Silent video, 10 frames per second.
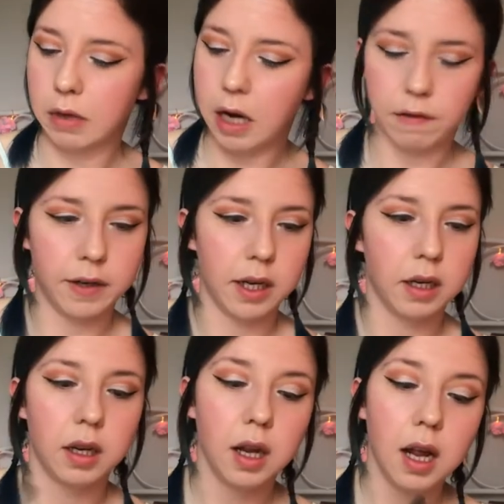Get off there.
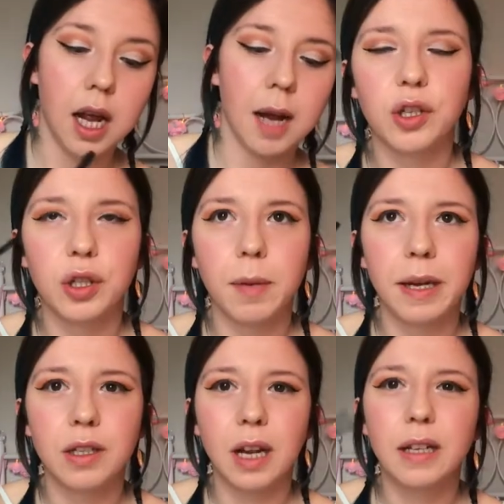They're just a
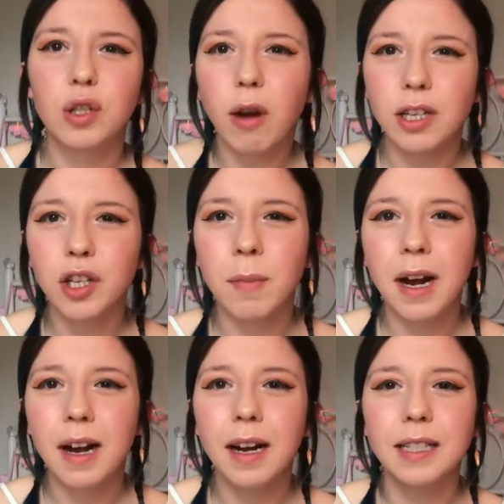bit like scratchy on
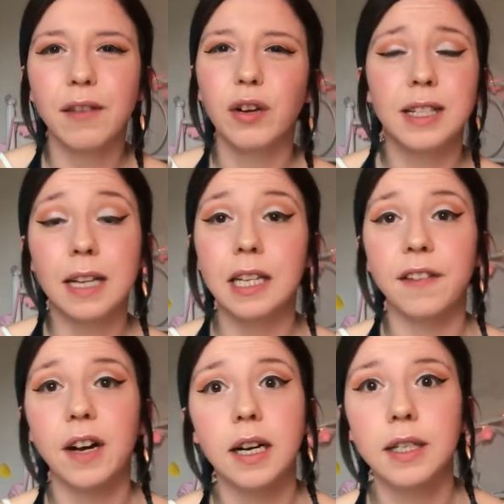my eyes. I have really
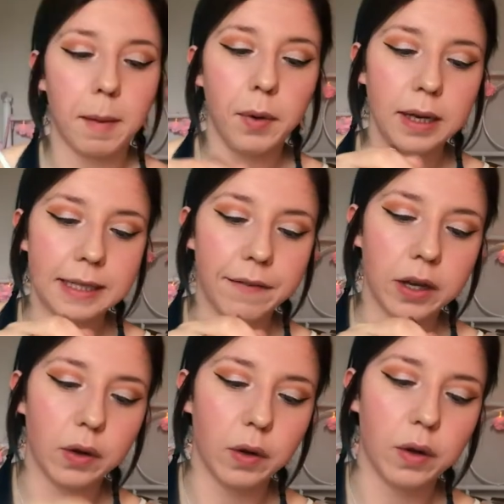sensitive eyes. But let's give it
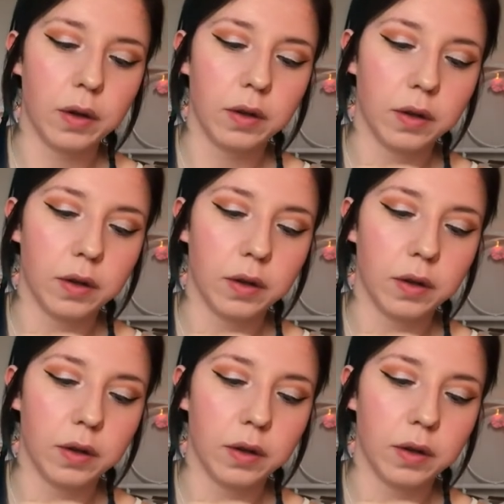a go.